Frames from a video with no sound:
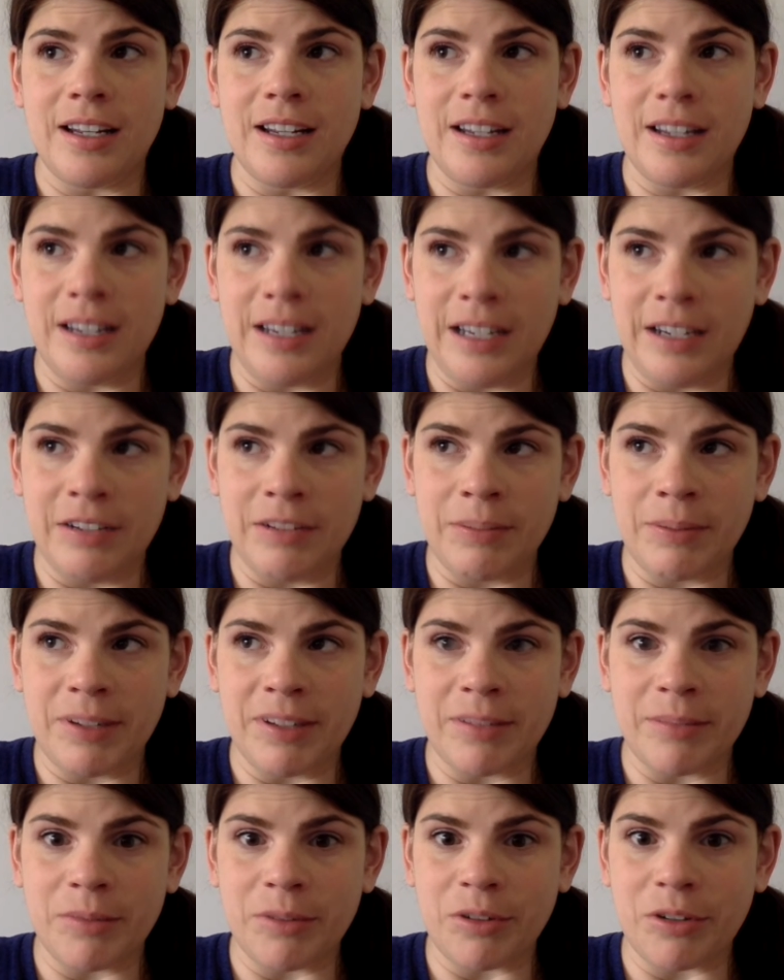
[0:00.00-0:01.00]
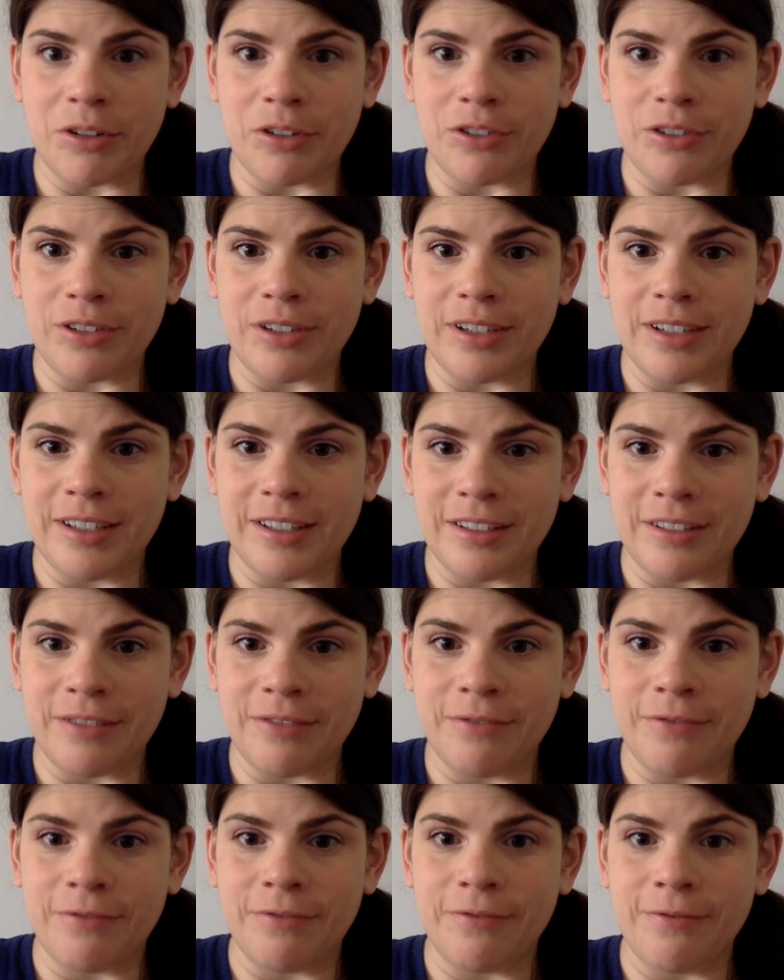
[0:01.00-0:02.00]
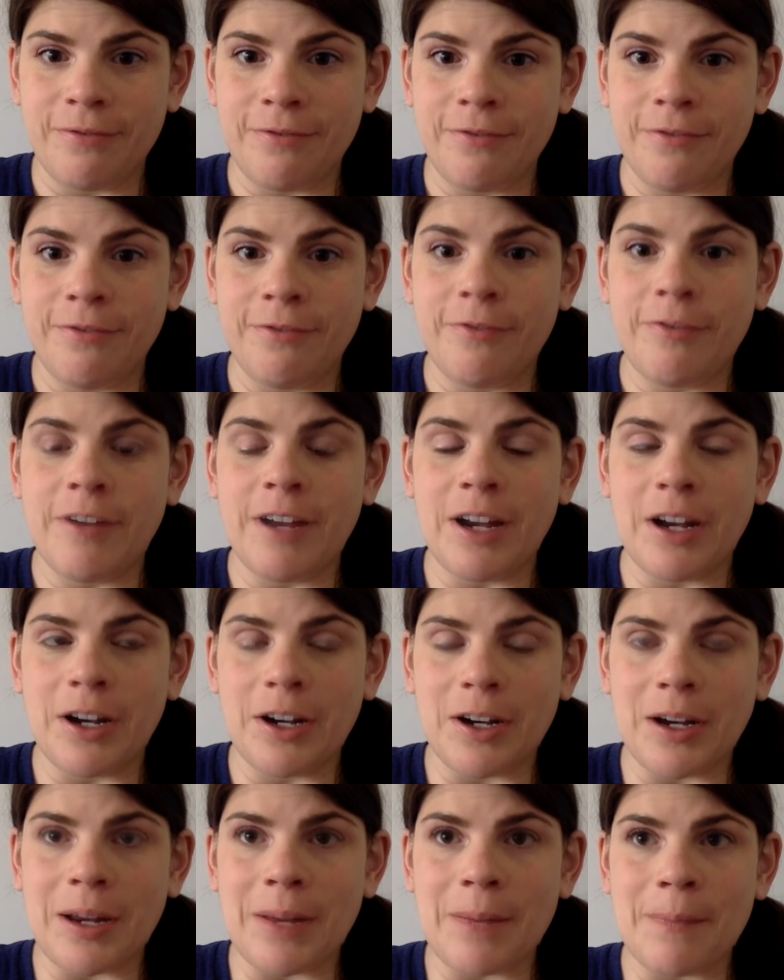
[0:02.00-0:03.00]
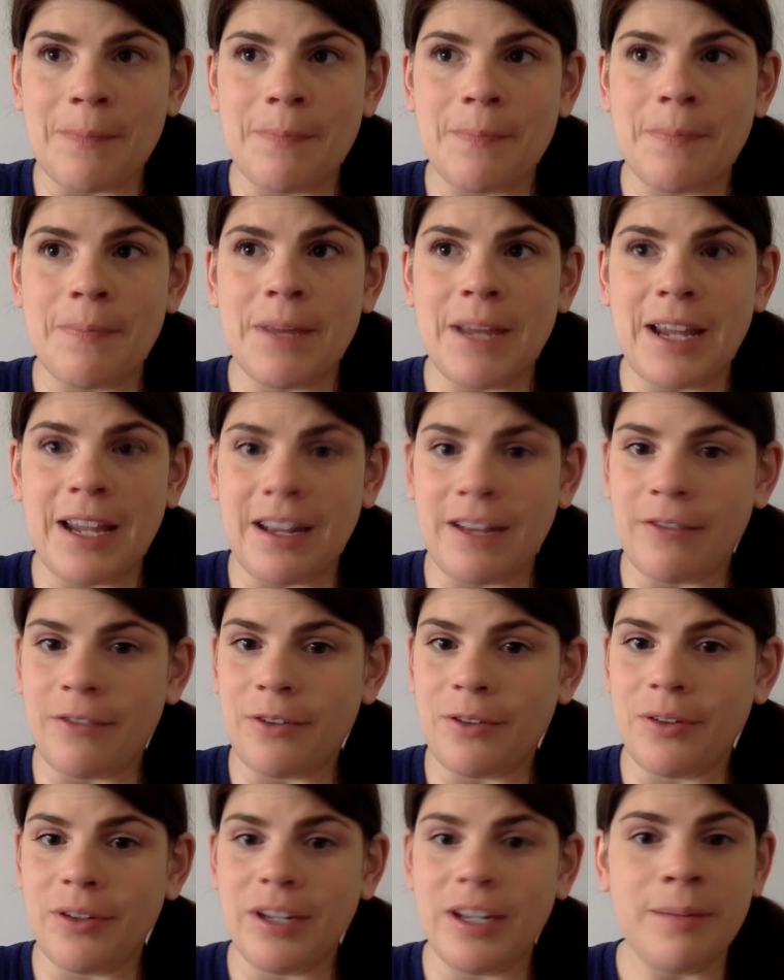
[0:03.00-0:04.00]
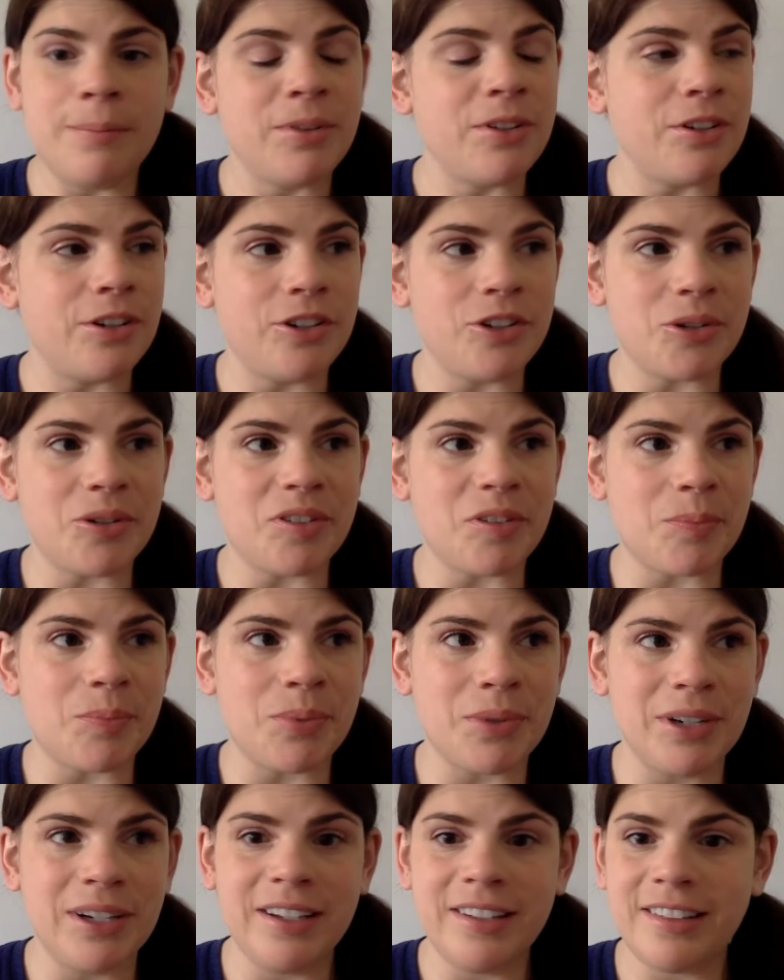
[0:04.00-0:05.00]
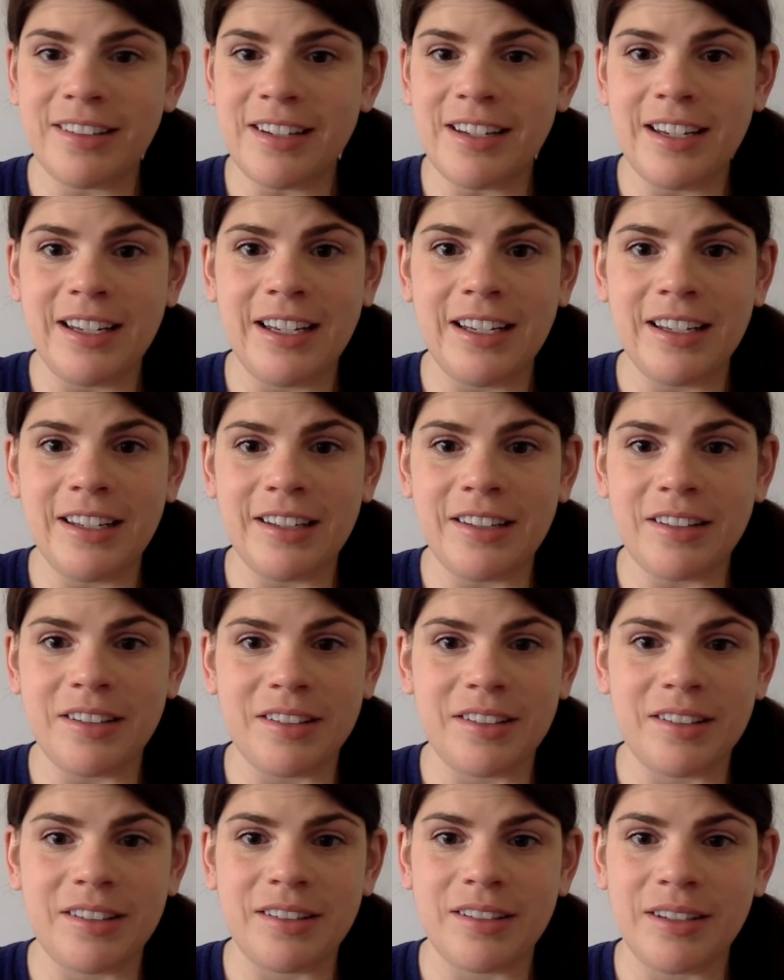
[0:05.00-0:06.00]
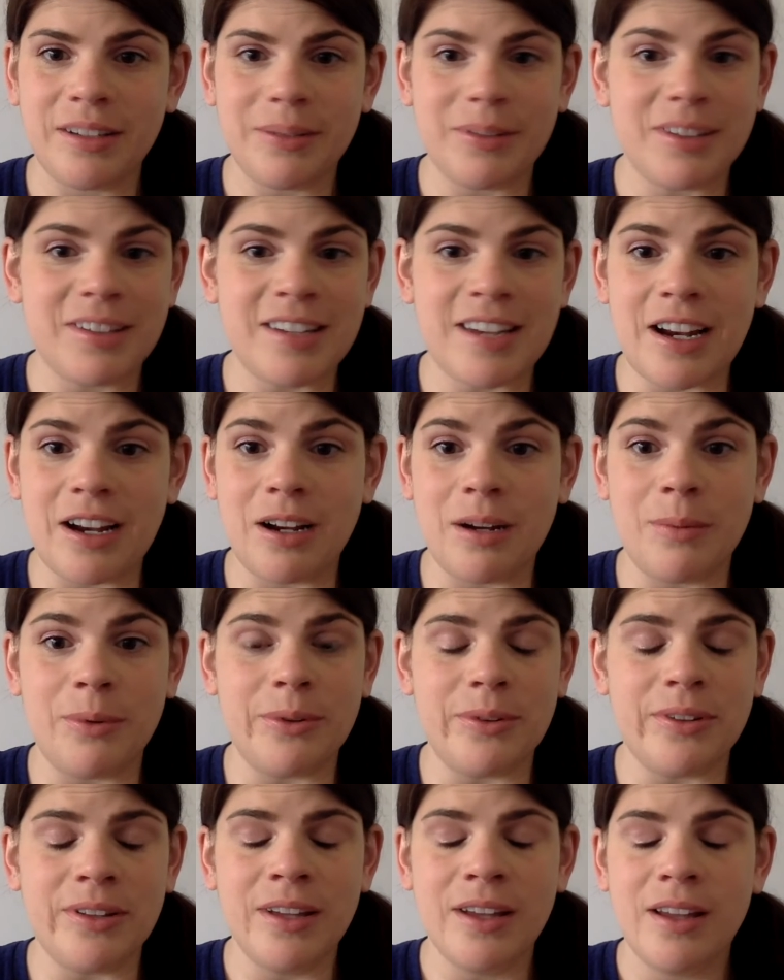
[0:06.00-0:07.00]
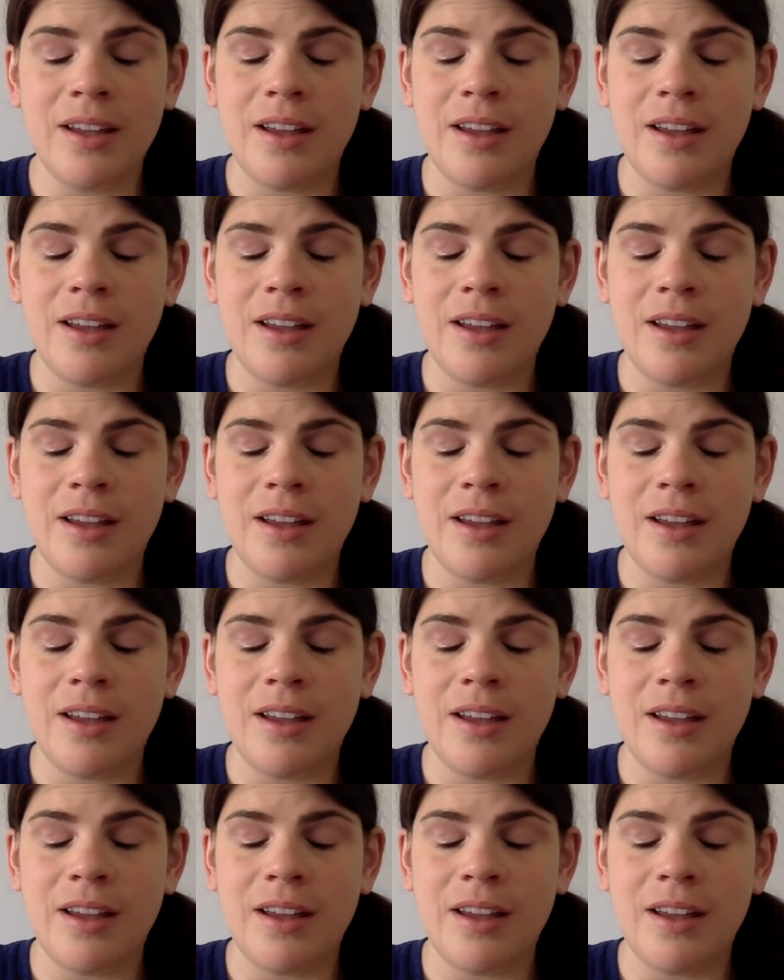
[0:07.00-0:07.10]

knee replacement surgery is very painful. Hip surgery was a breeze, knees, it was terrible.